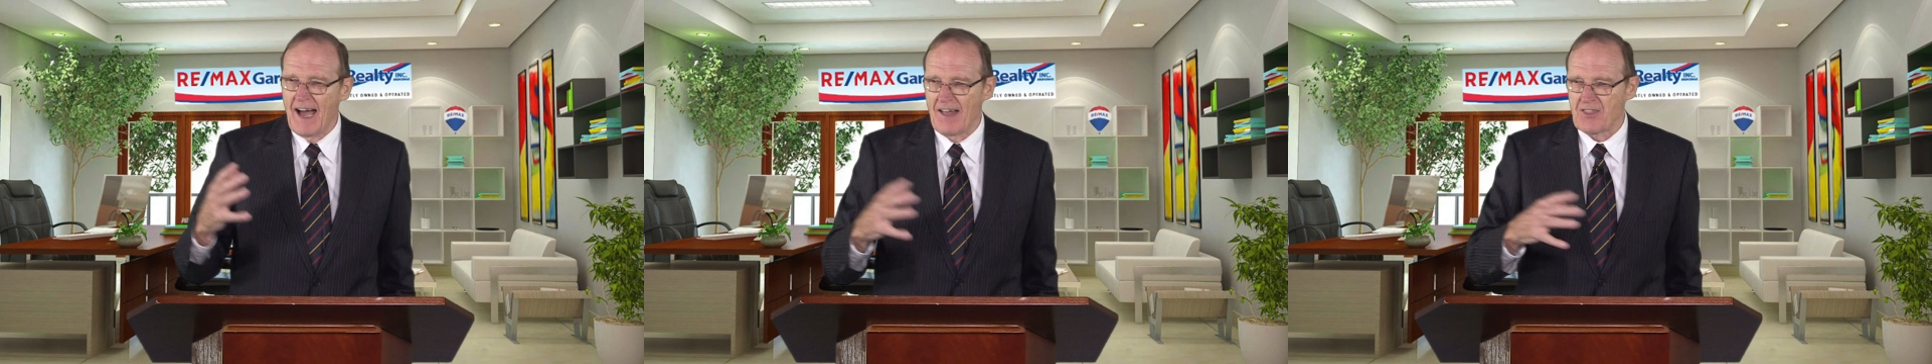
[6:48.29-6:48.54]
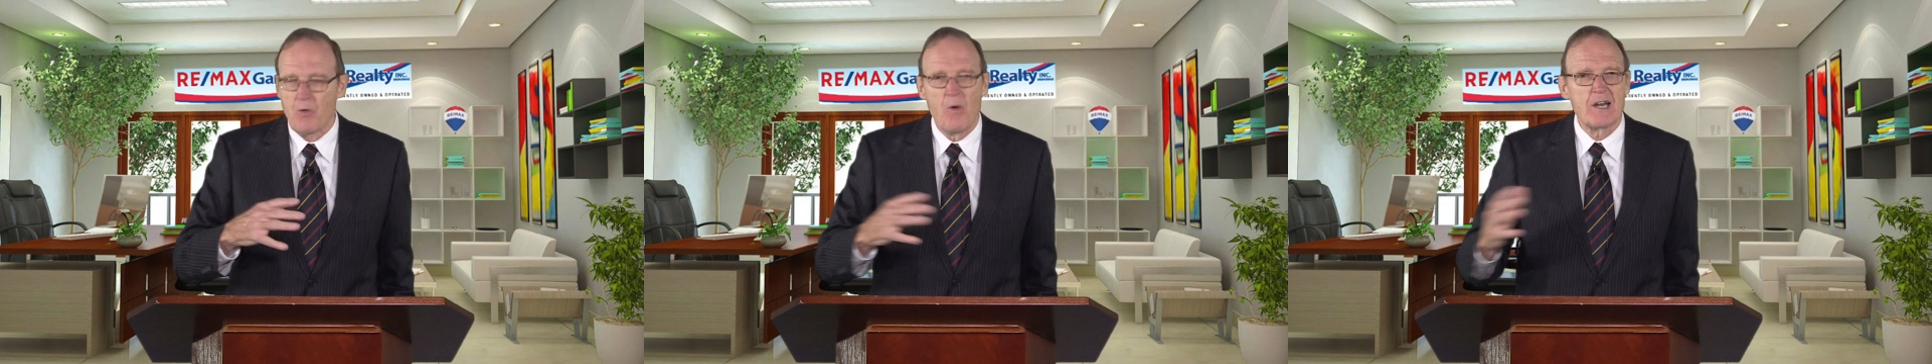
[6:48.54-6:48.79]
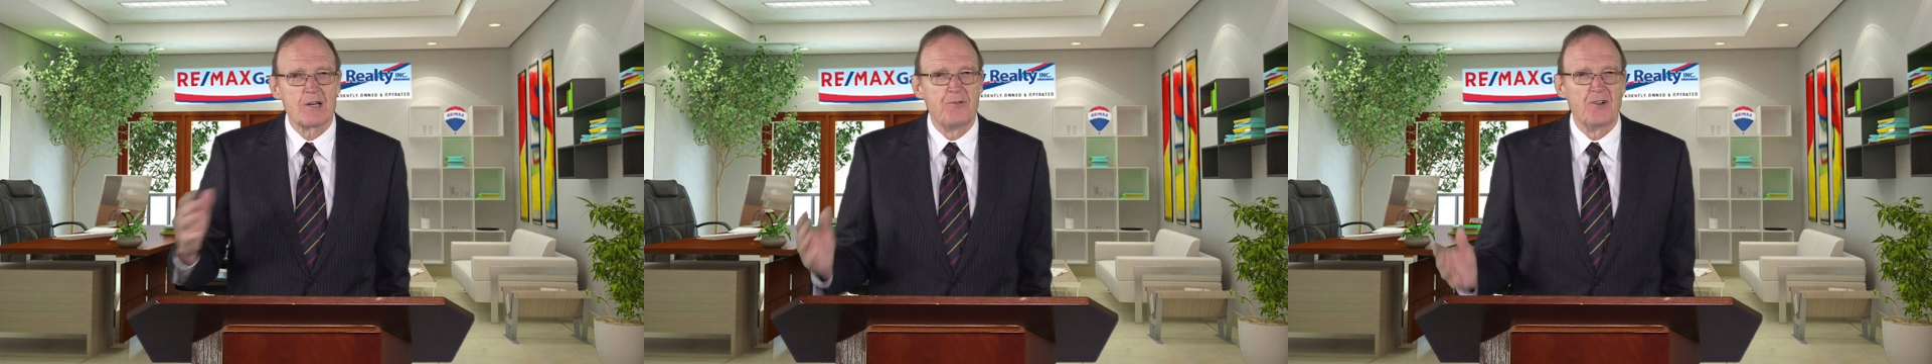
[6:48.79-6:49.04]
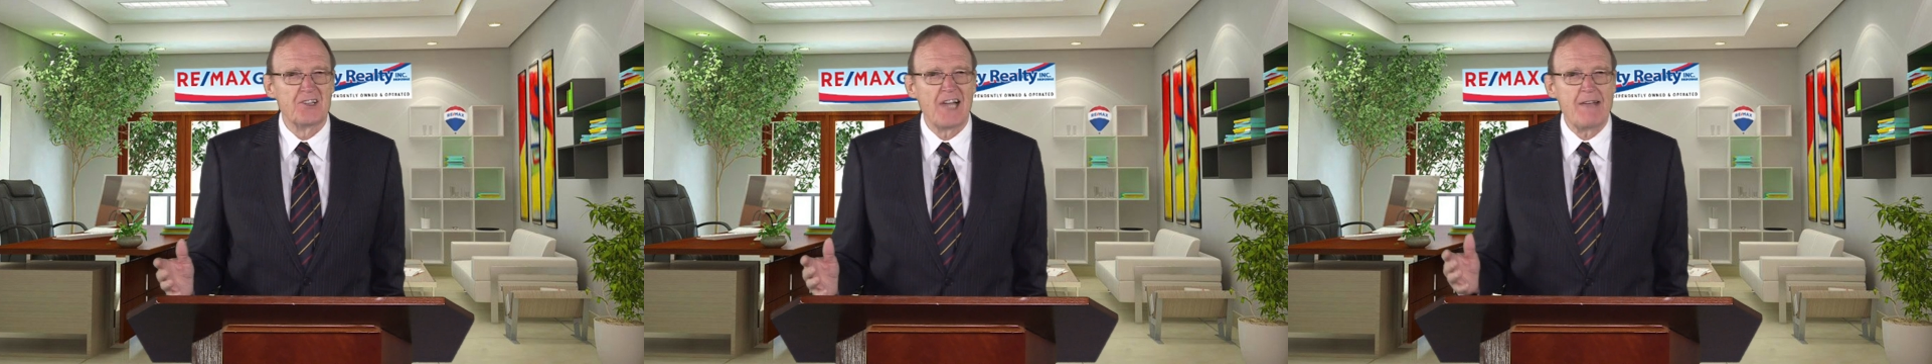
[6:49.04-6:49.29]
the
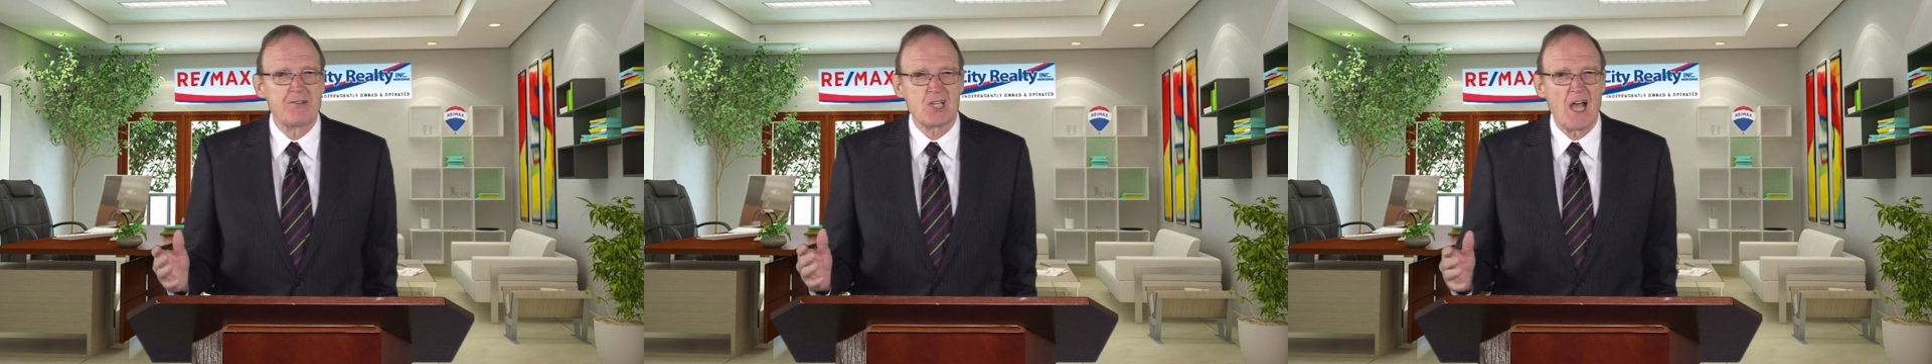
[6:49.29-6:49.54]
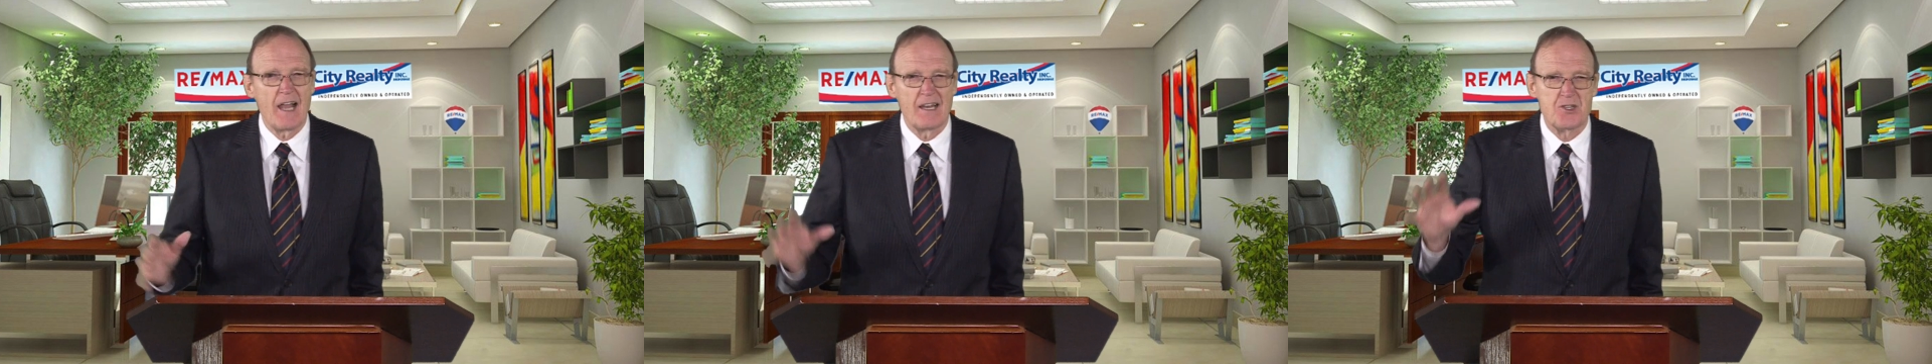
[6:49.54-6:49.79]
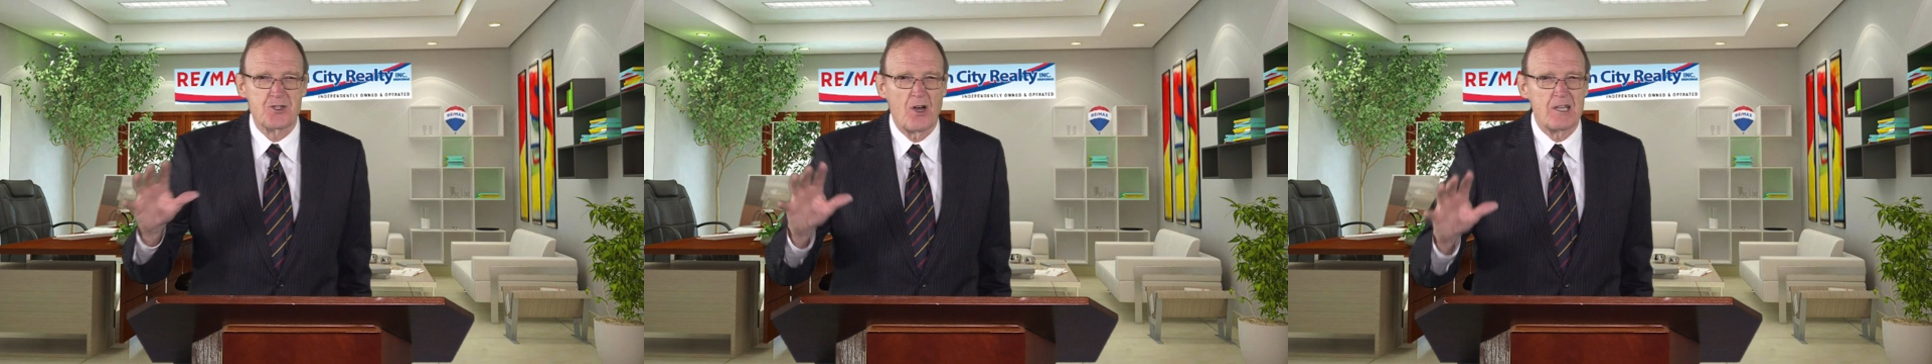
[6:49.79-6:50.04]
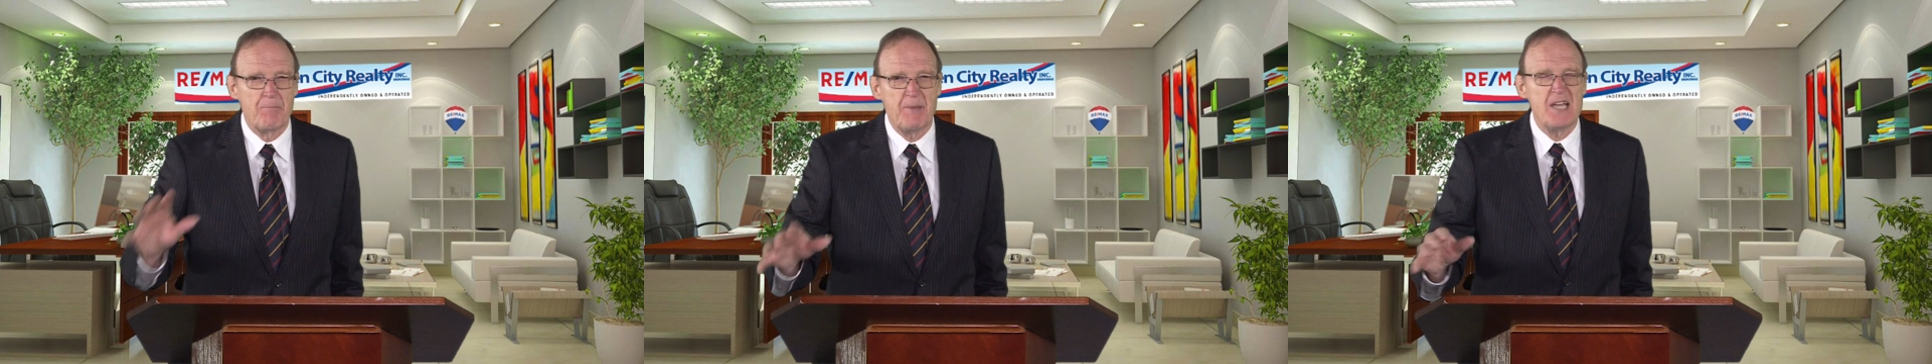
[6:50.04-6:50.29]
wonderful lifestyle, enjoy
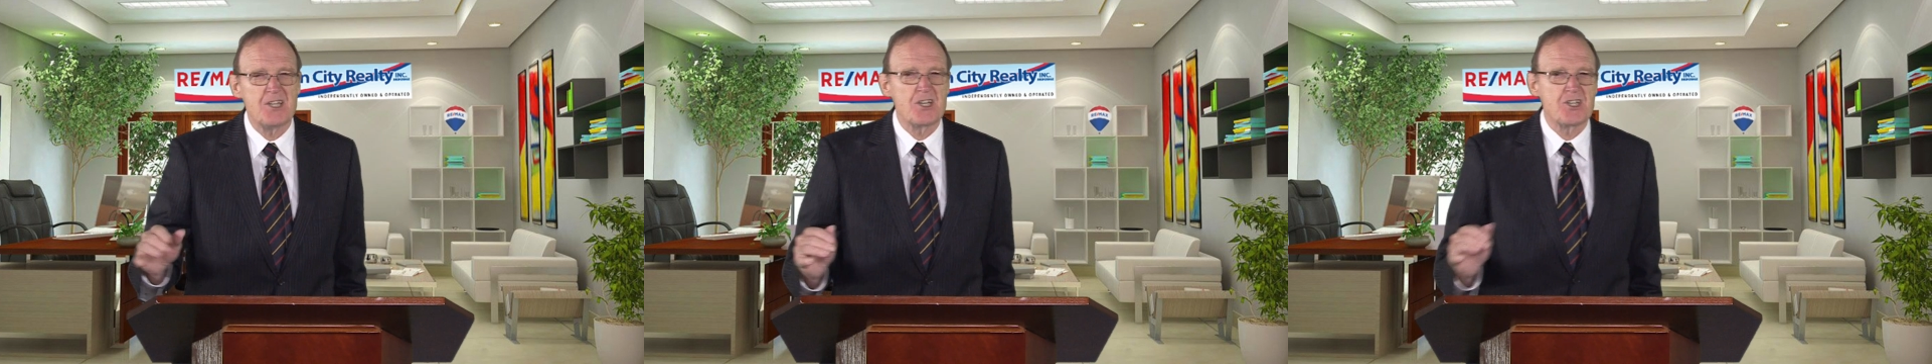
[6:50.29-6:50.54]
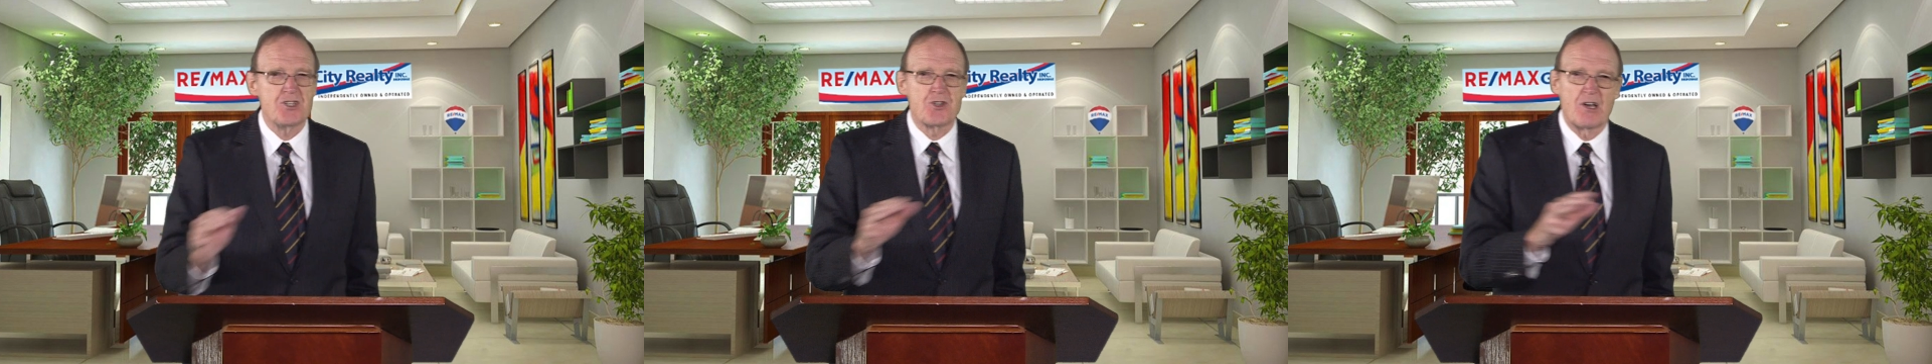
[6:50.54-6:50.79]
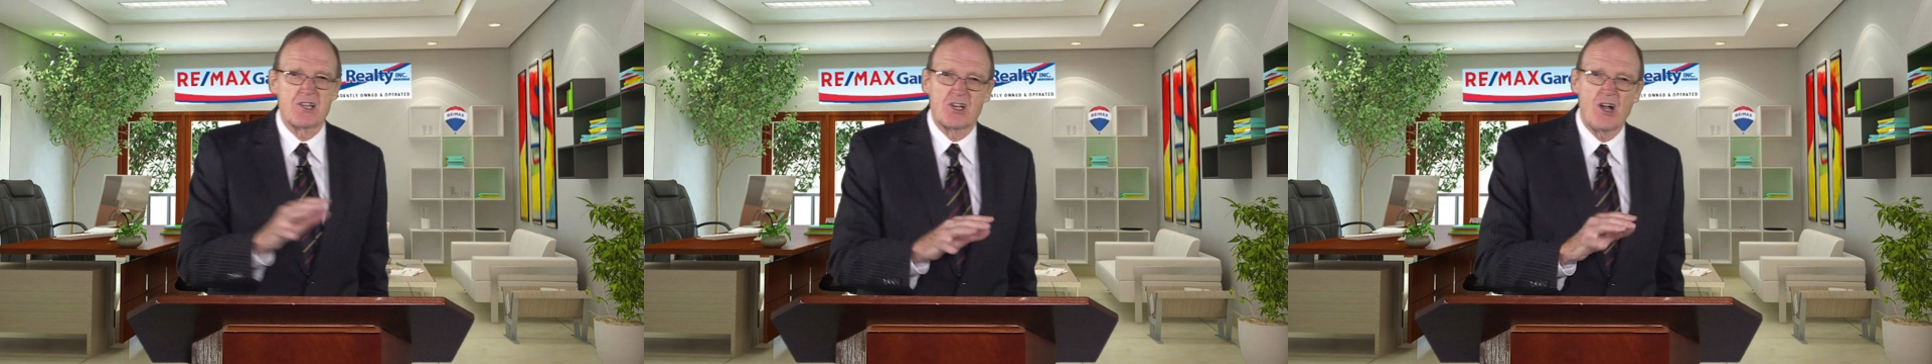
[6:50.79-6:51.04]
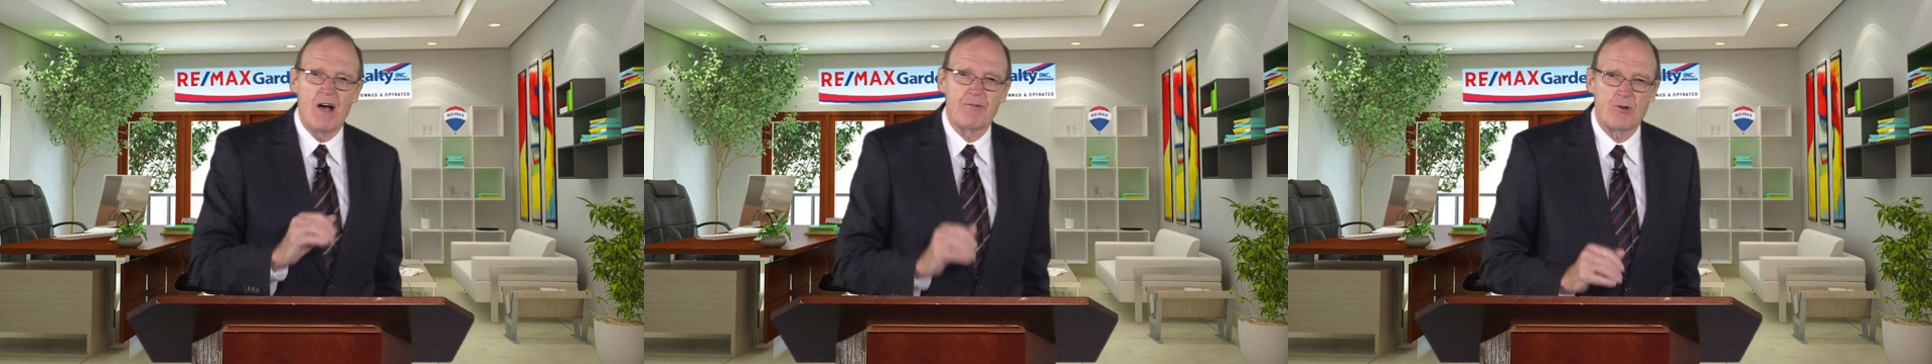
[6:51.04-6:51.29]
the beaches, enjoy the
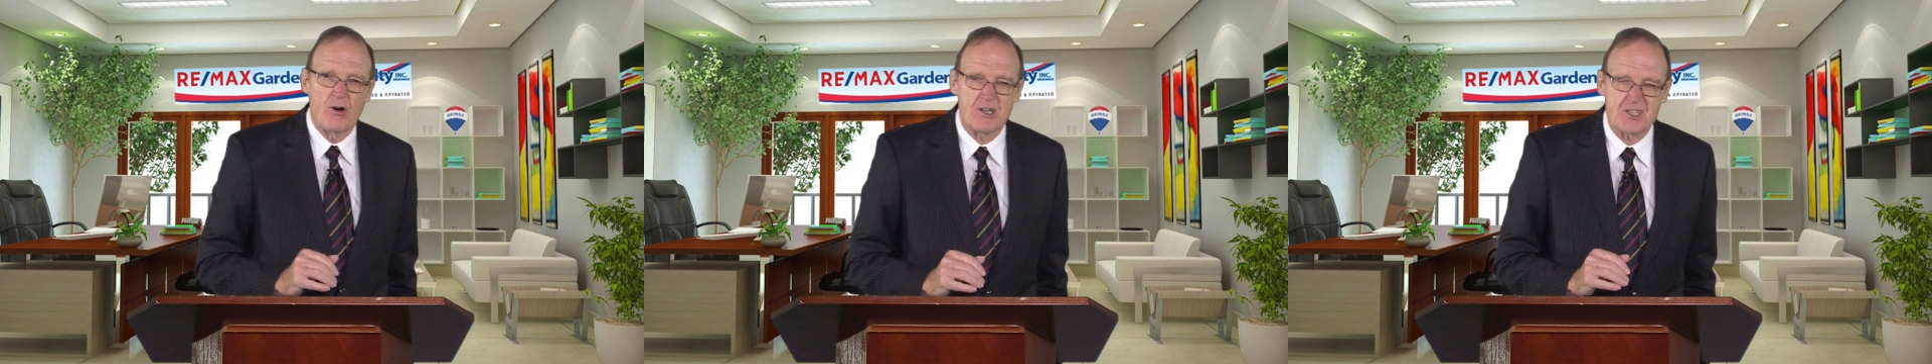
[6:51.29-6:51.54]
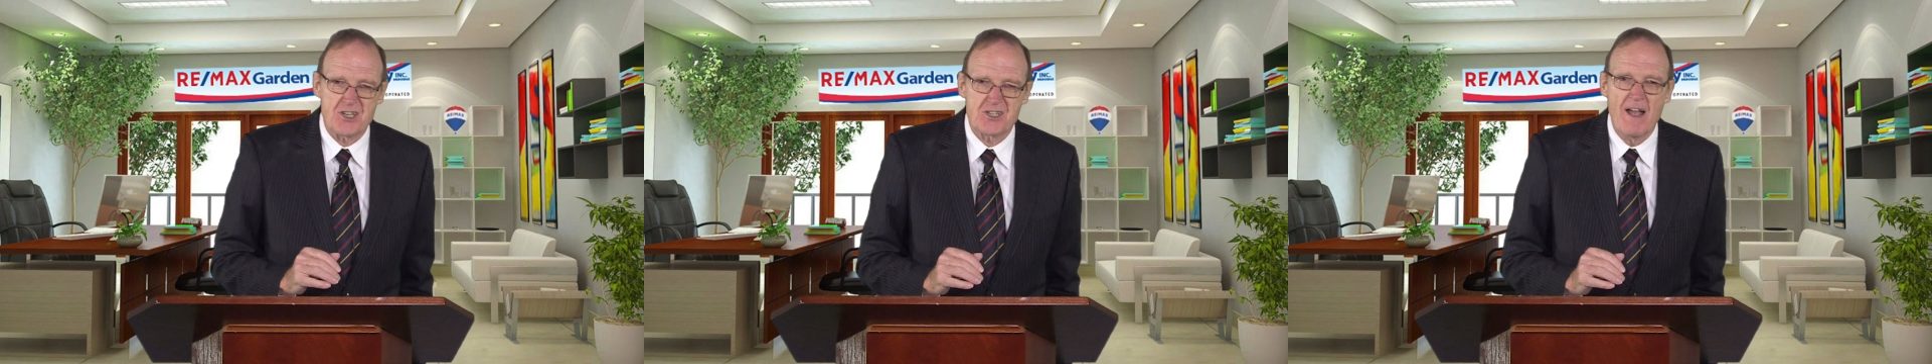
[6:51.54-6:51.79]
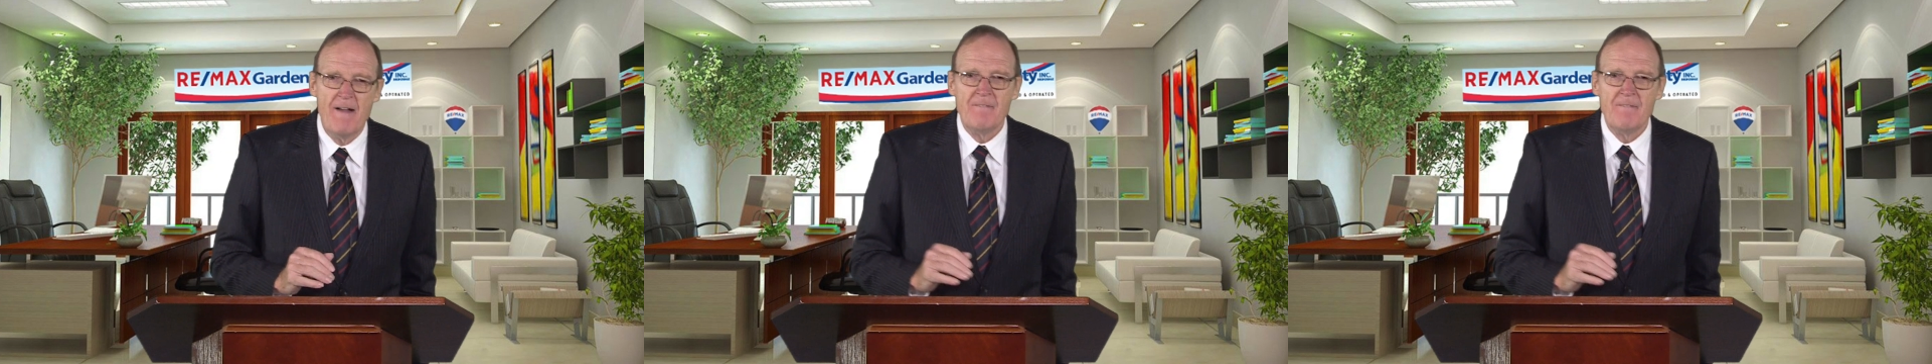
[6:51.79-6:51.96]
golf courses,